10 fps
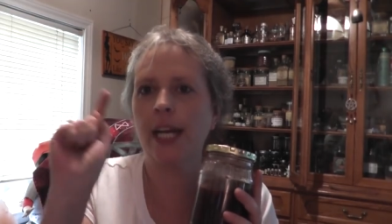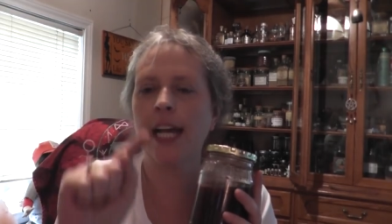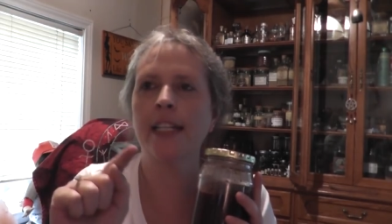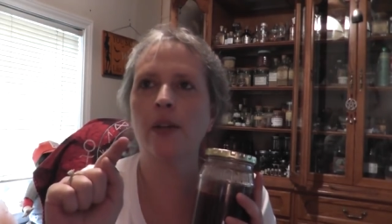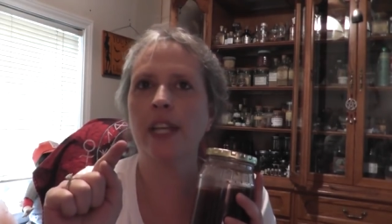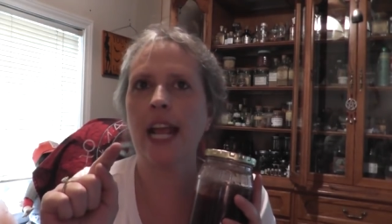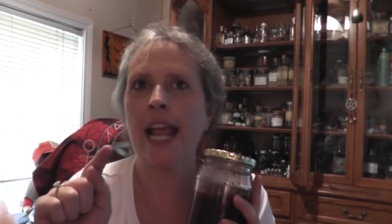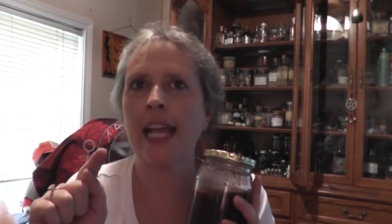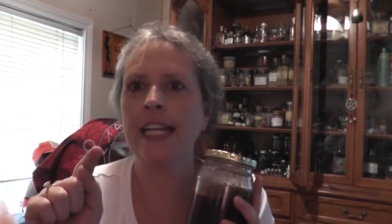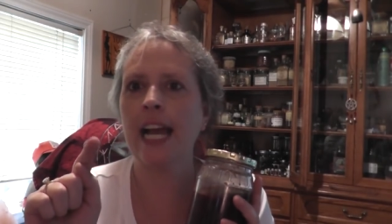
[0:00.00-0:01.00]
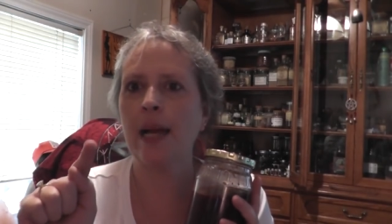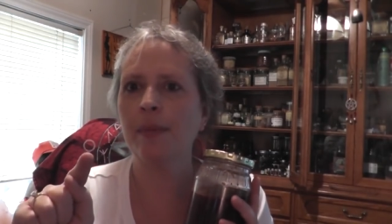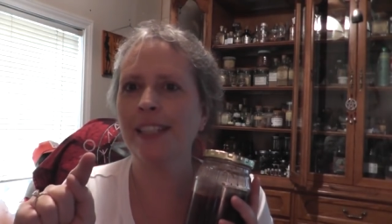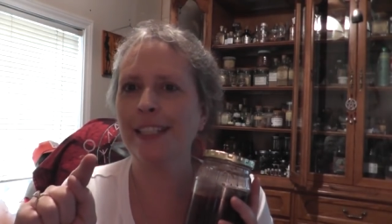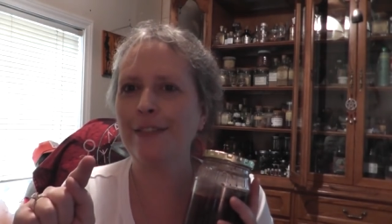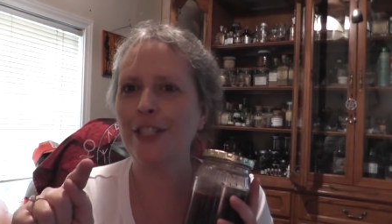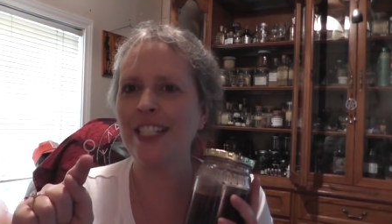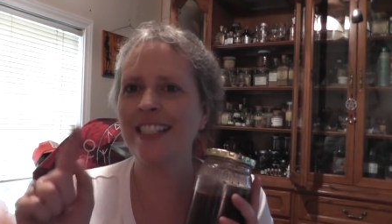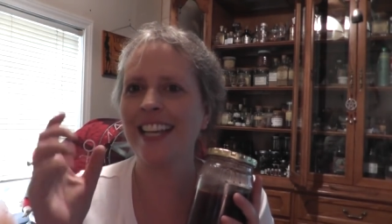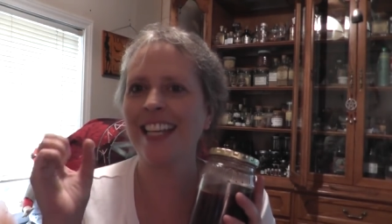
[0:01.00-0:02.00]
I know that Annie, I believe she
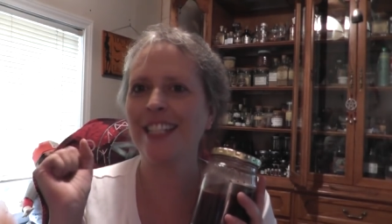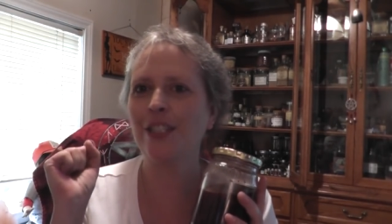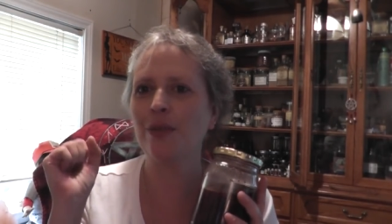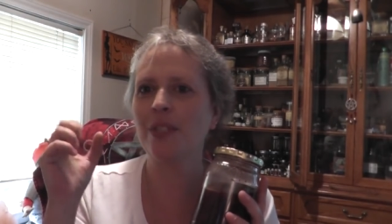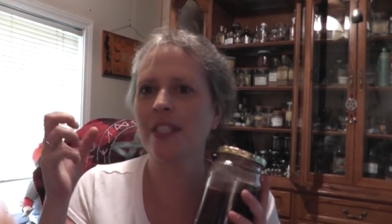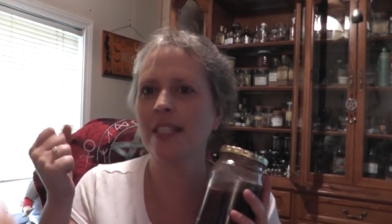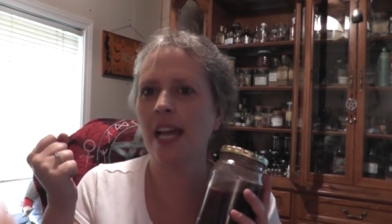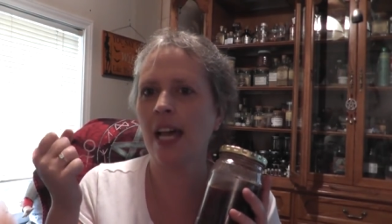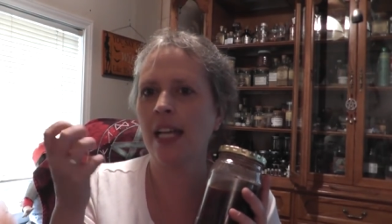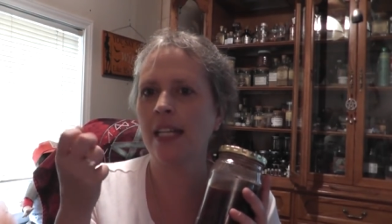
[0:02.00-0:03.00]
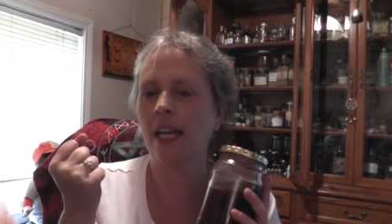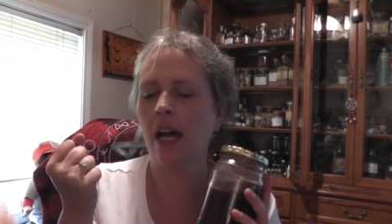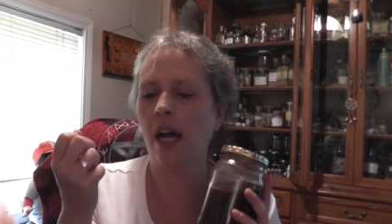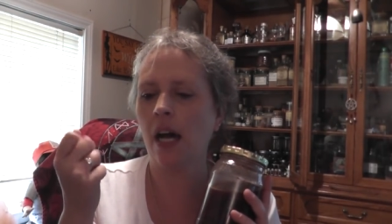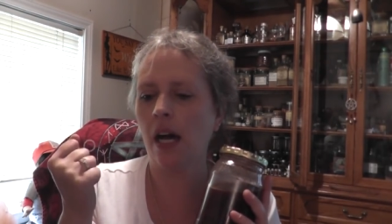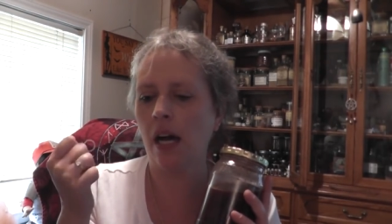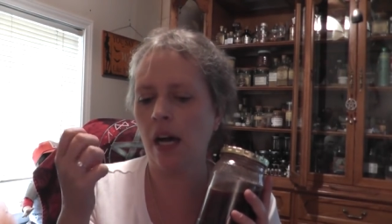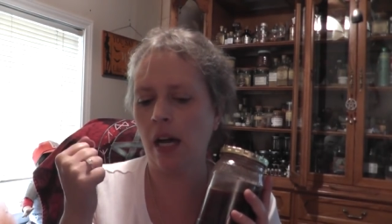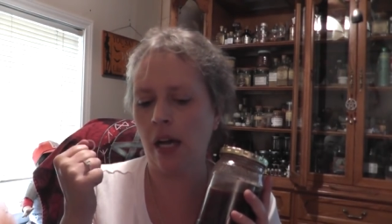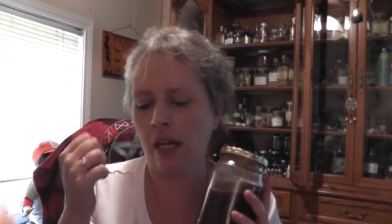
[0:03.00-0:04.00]
said, uses a
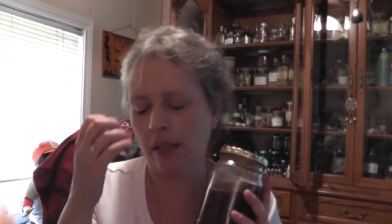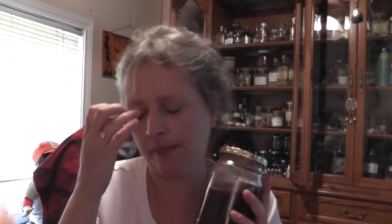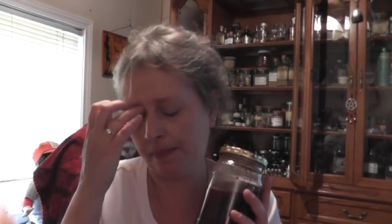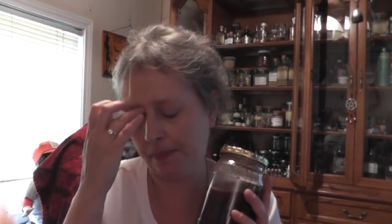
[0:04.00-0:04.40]
hand